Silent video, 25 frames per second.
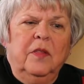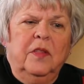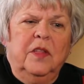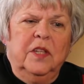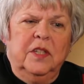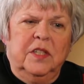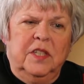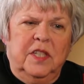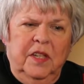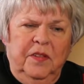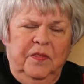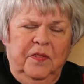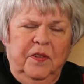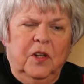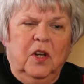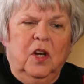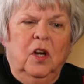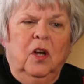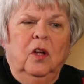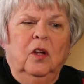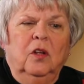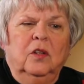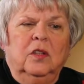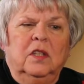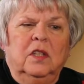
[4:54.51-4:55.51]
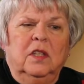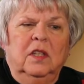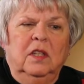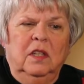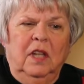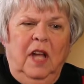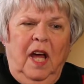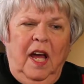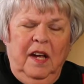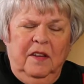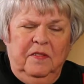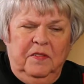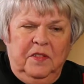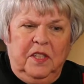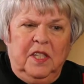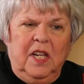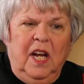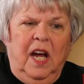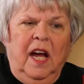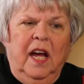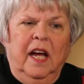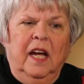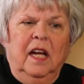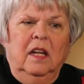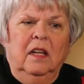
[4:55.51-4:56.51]
the difficult
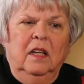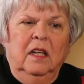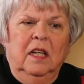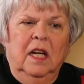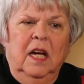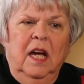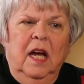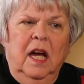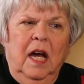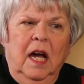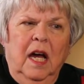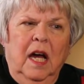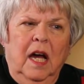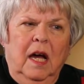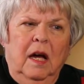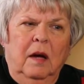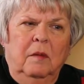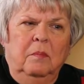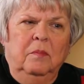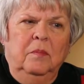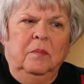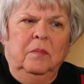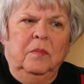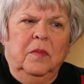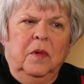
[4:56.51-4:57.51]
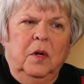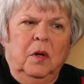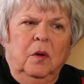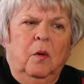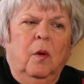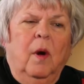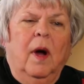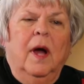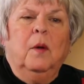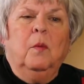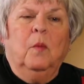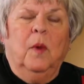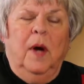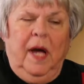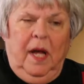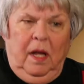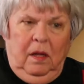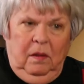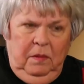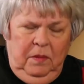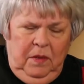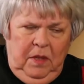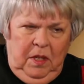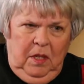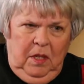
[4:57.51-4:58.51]
lifestyle um, quite well.